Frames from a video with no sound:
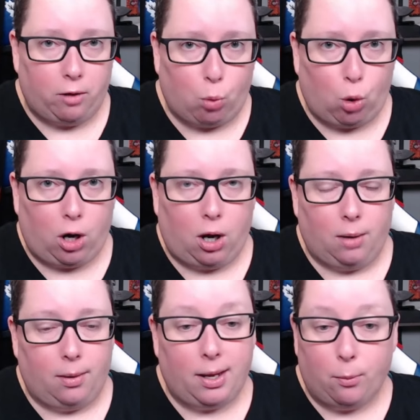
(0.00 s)
have more
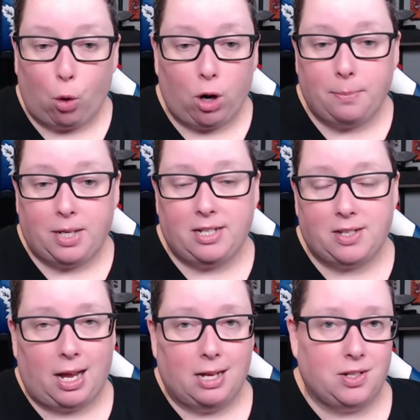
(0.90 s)
uh, more updates
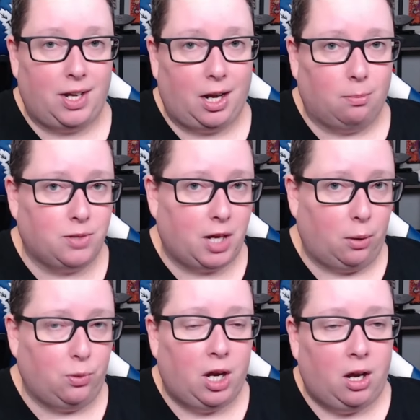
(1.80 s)
as it comes
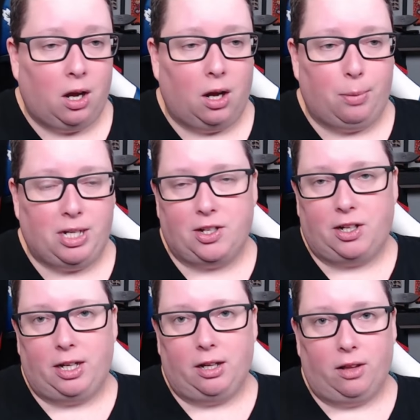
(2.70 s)
out. Uh,
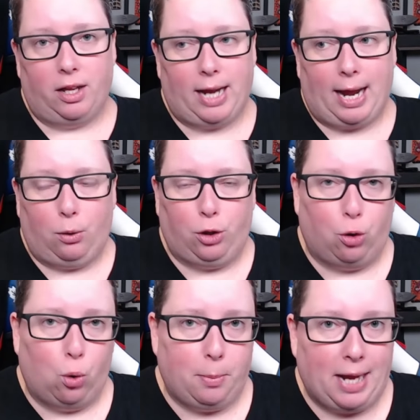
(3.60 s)
basically, uh, like how you're
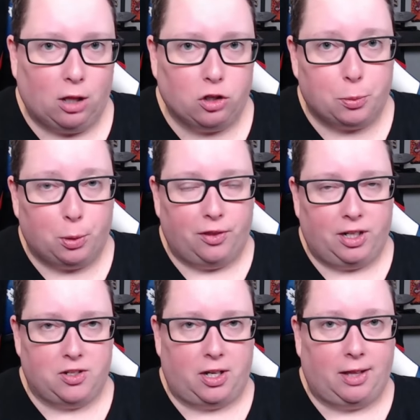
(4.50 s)
going to be eligible and
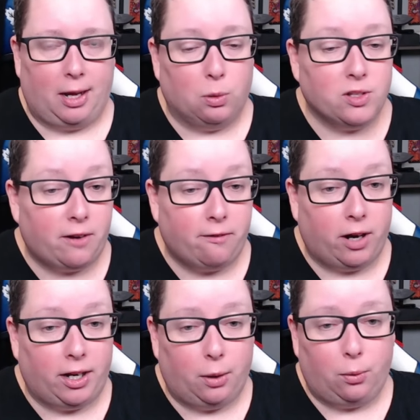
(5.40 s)
things like that. Once I
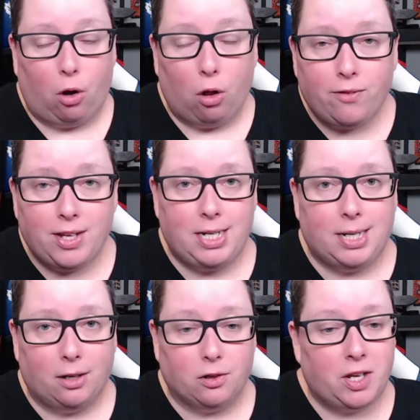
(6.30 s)
find out all of the
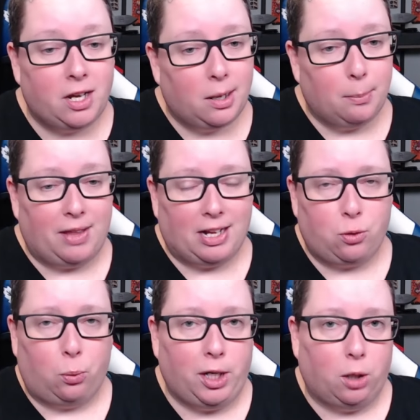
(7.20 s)
details, but that's
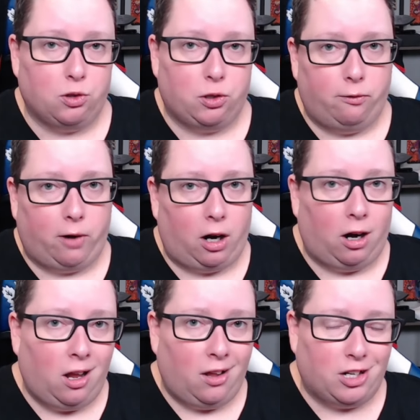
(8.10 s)
what we know so far.
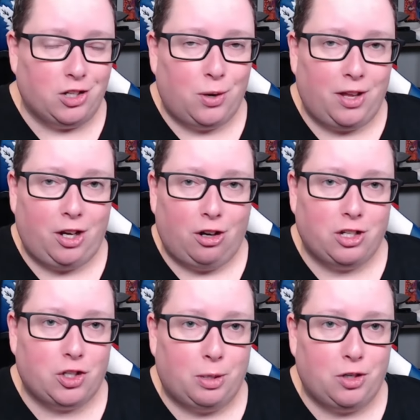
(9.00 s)
I just want to thank you
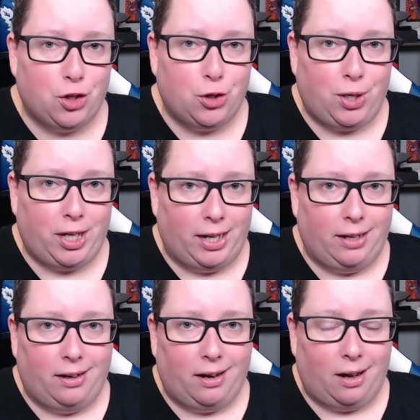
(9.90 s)
guys so much for tuning
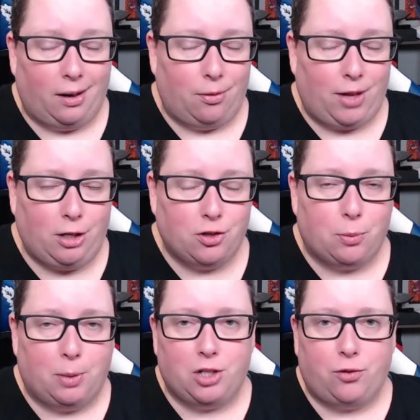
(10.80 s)
in. Uh, thank you so
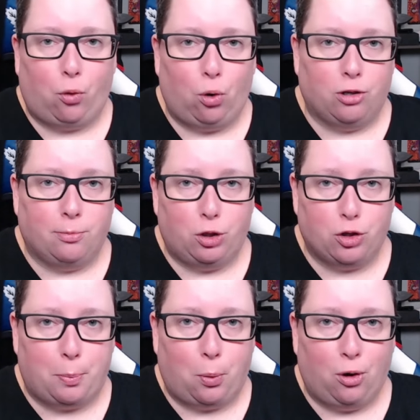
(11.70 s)
much for your
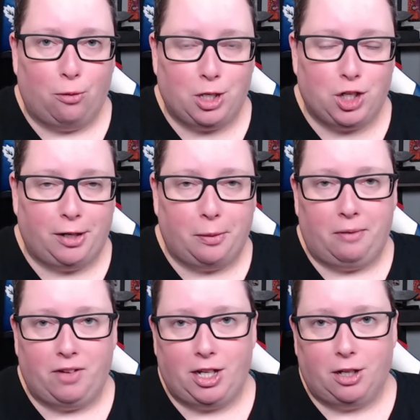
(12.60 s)
support of my channel, my
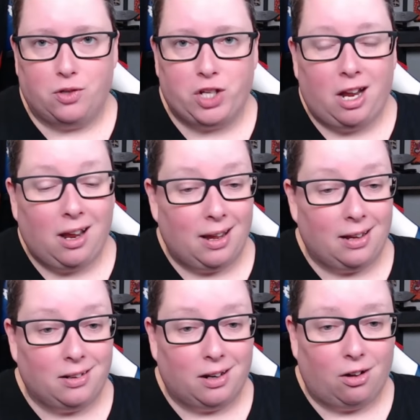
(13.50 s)
videos,
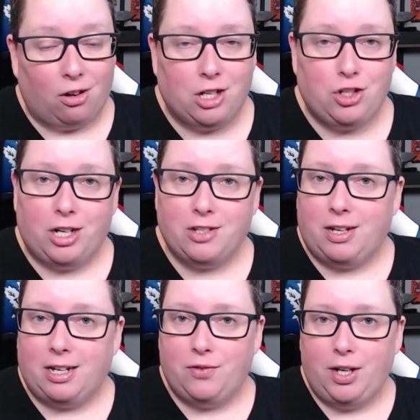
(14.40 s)
and I'll catch you guys in the
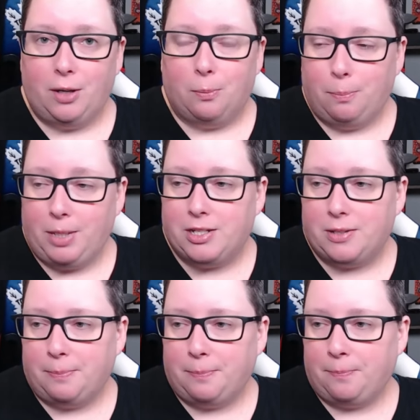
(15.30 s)
next video. Peace.